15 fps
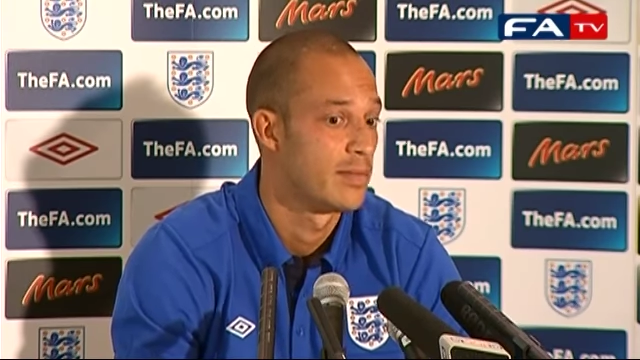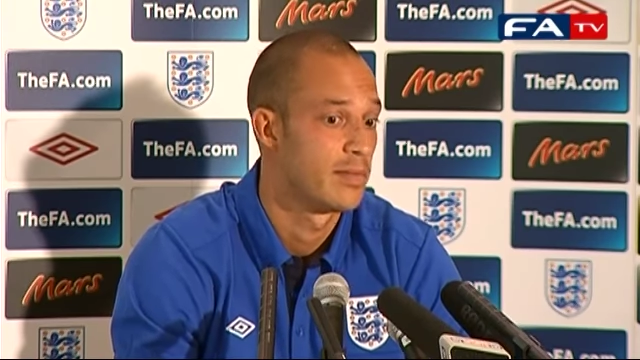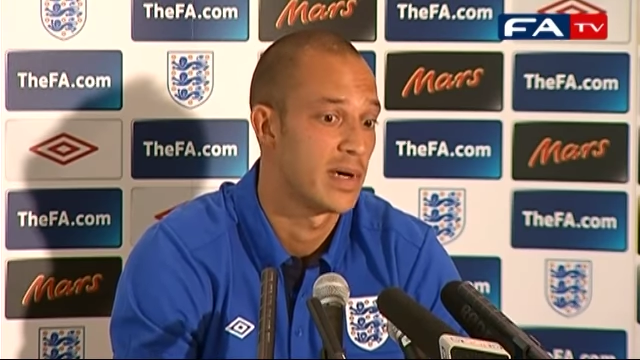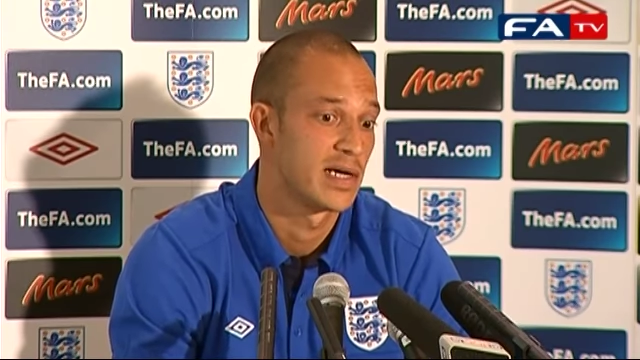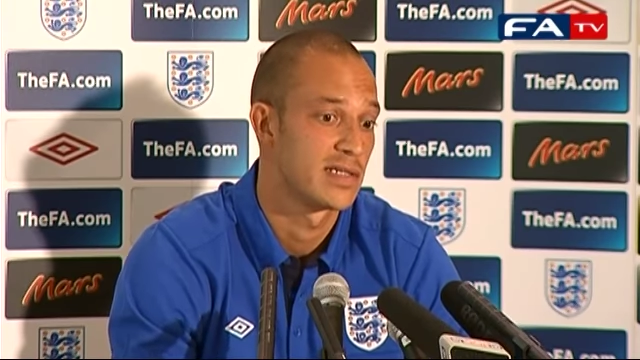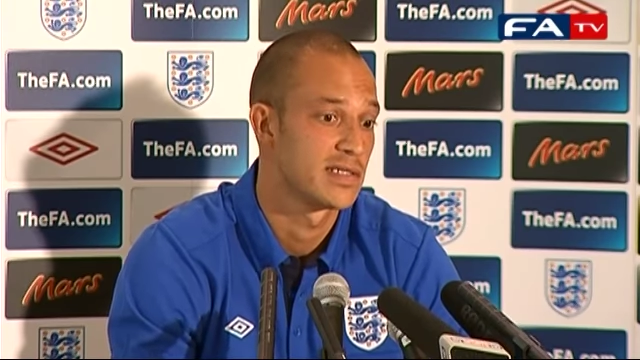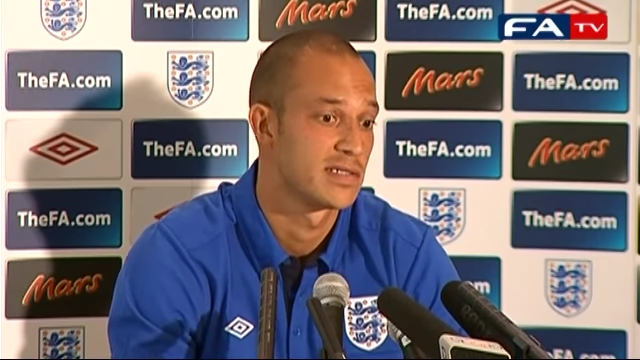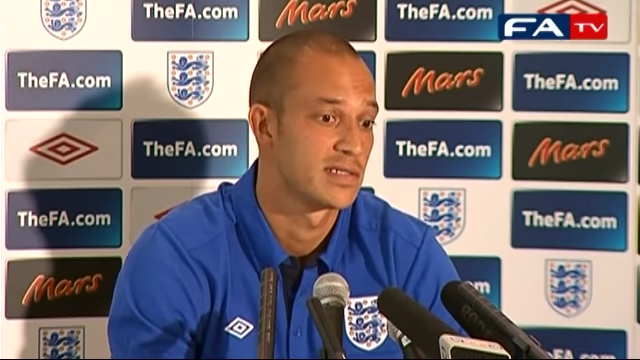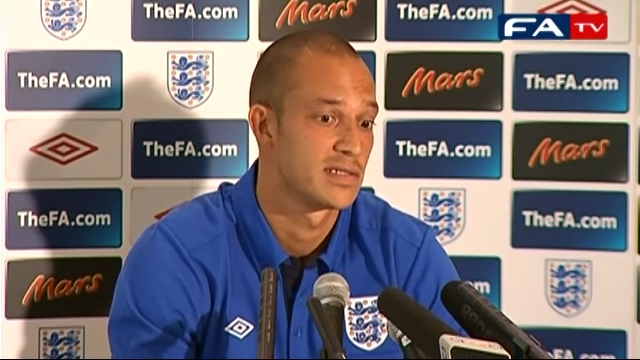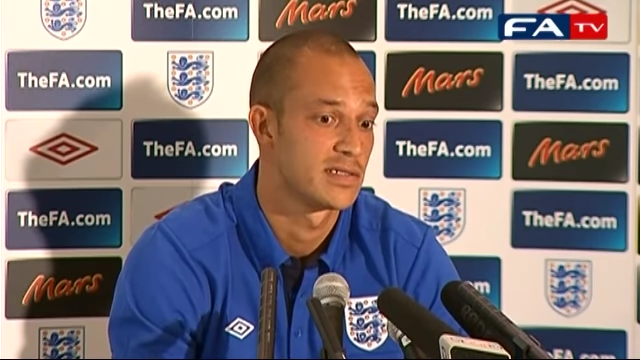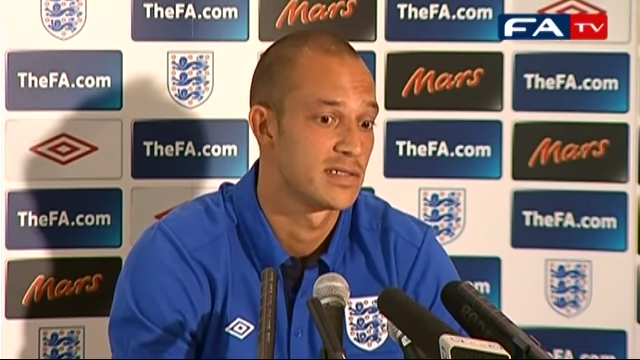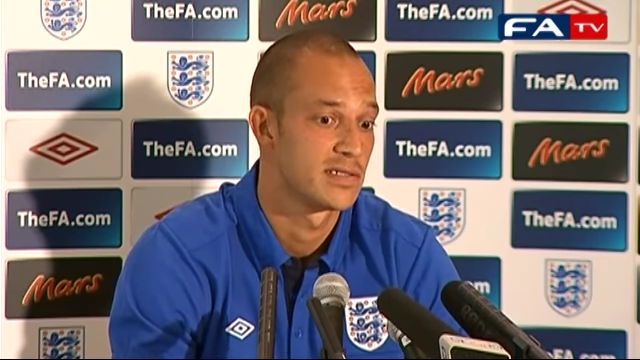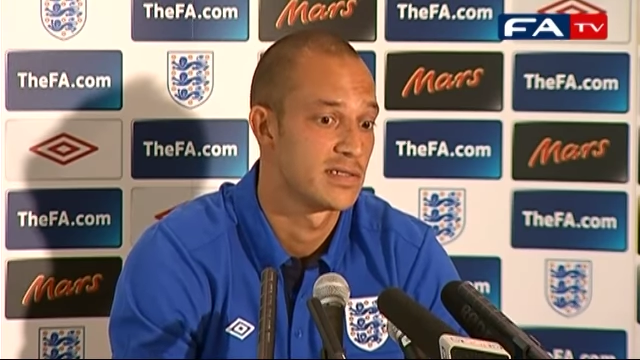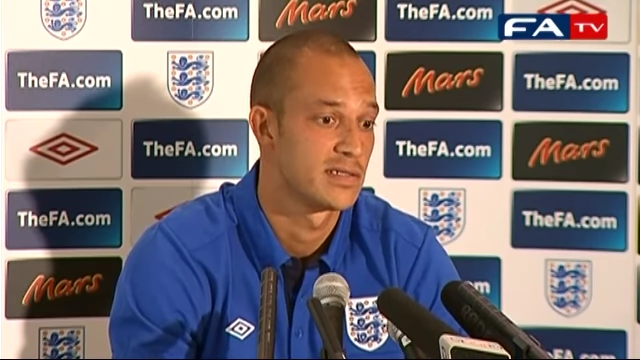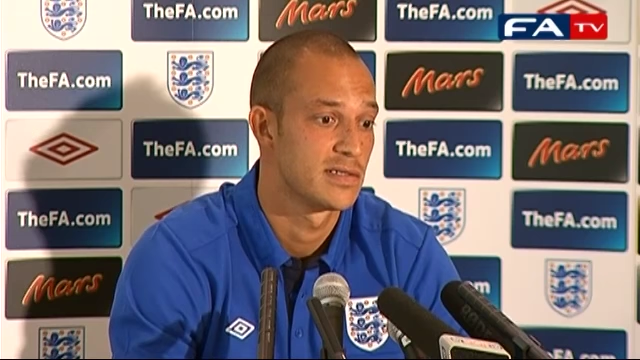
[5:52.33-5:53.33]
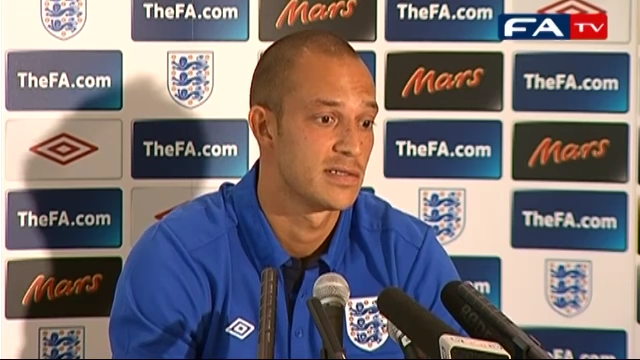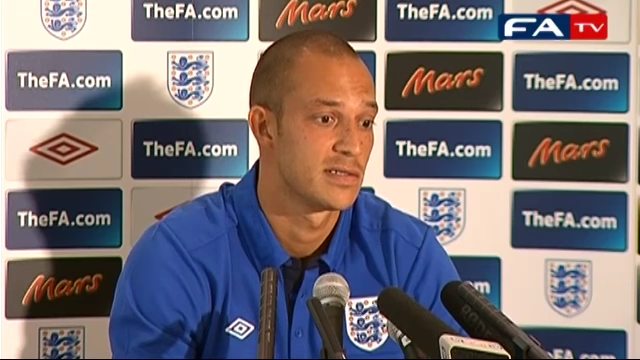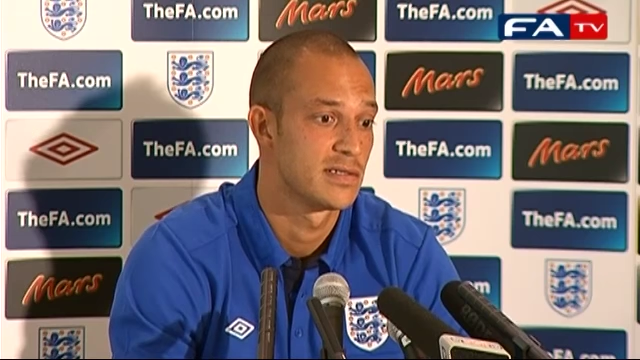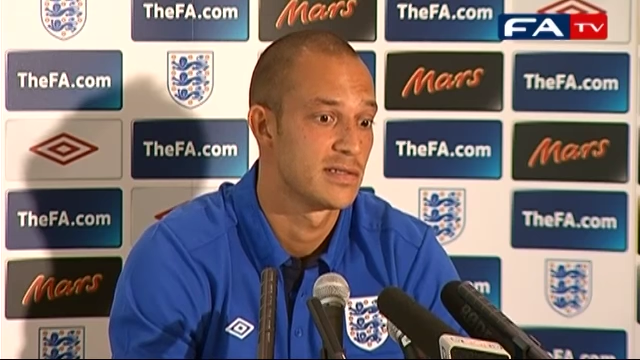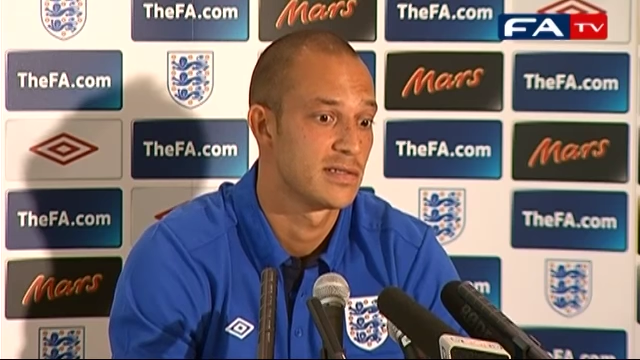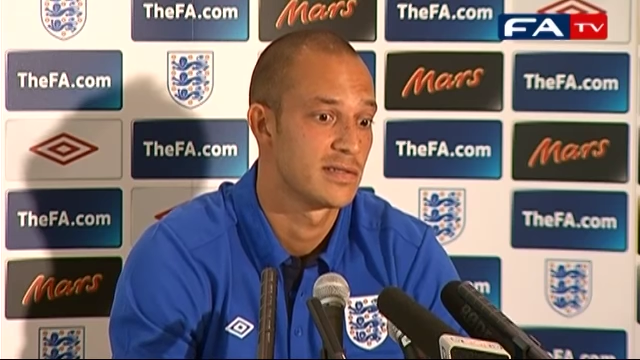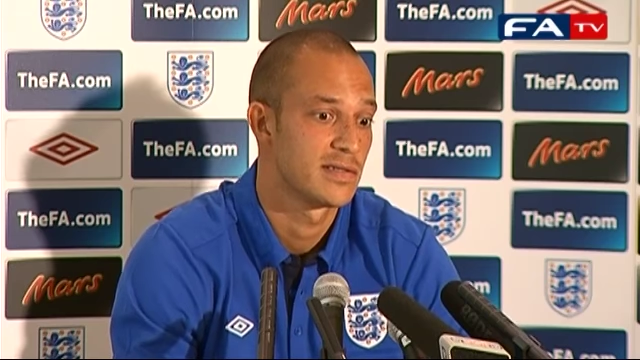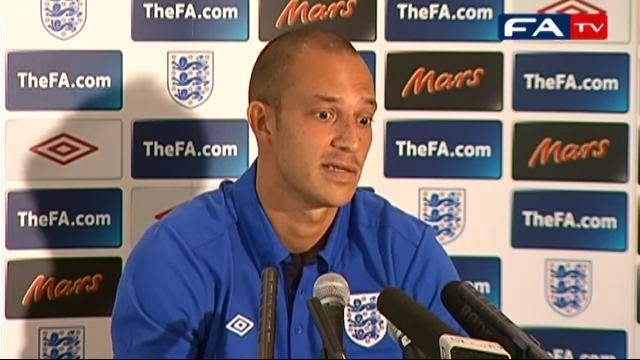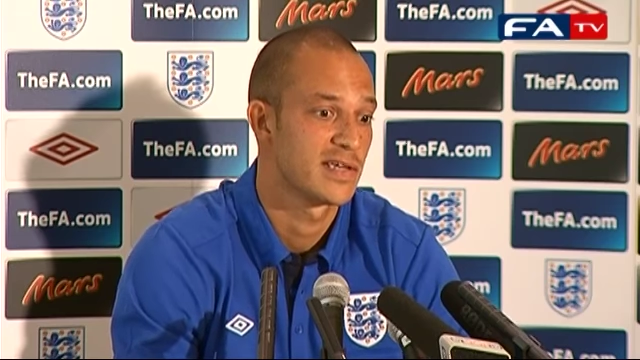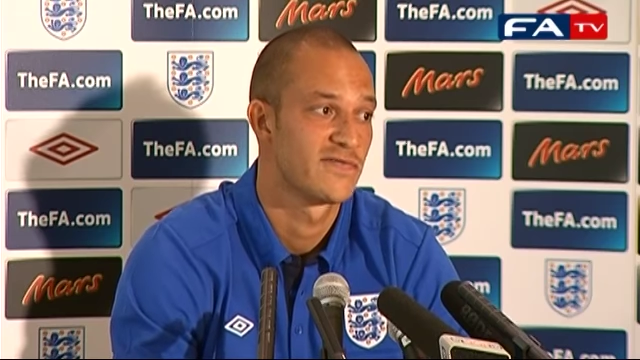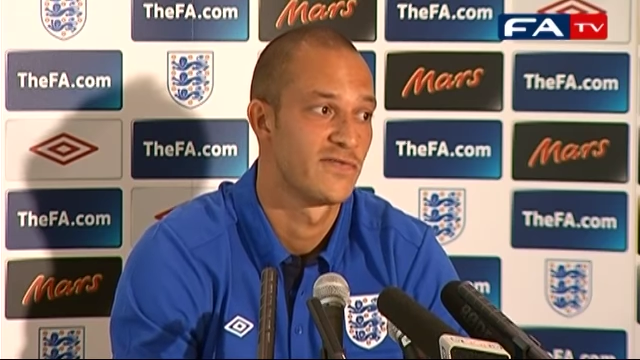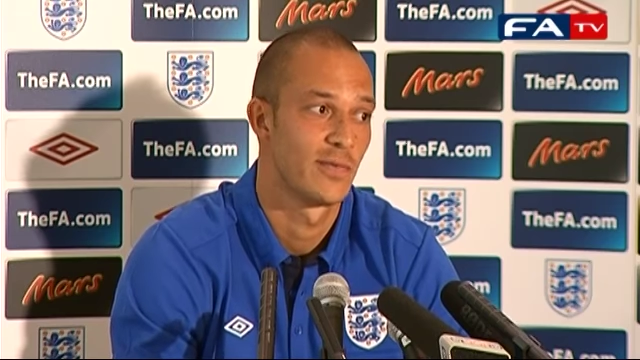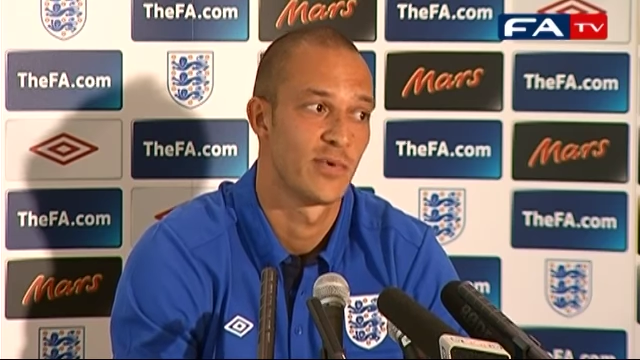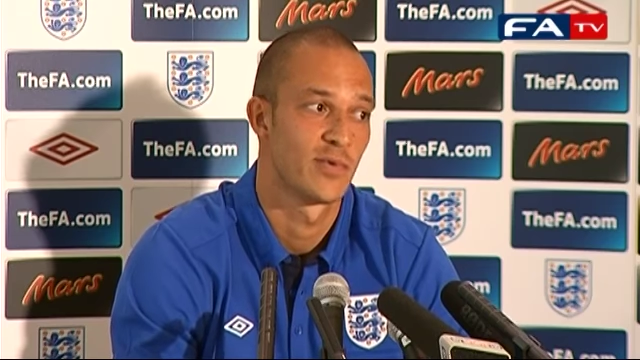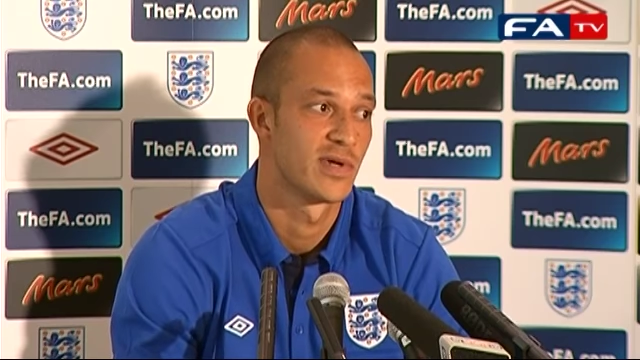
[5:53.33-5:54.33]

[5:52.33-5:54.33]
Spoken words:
But that's football.